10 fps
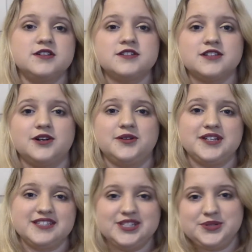So
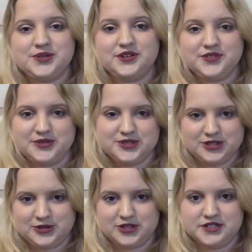into a few
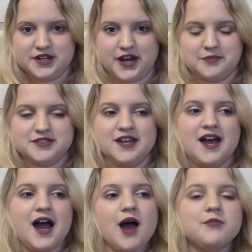story times.
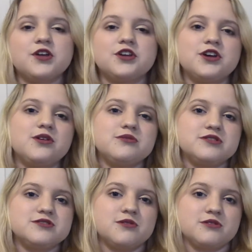I'm going to go with
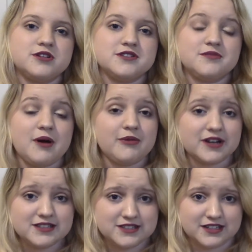stories about when
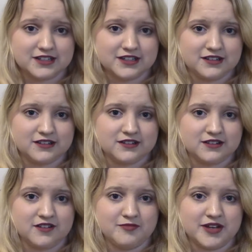I didn't
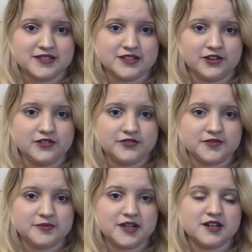love myself
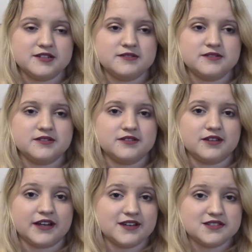because,
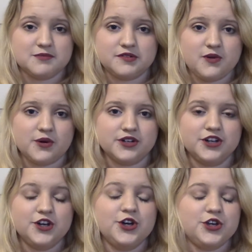like I said before,
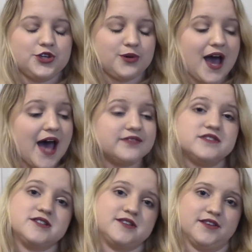you have
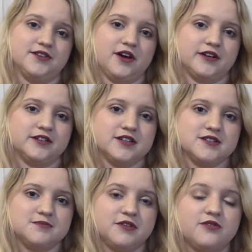to see the
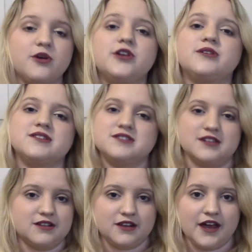darkness before you can see
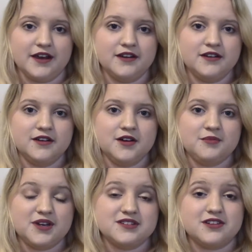the light,
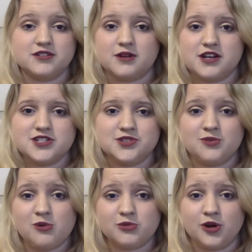because otherwise you
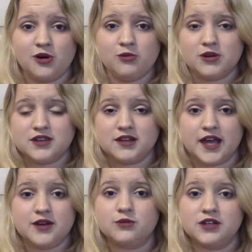won't know what the
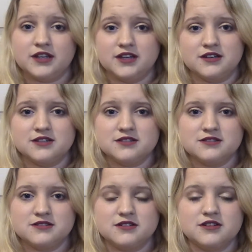light really is.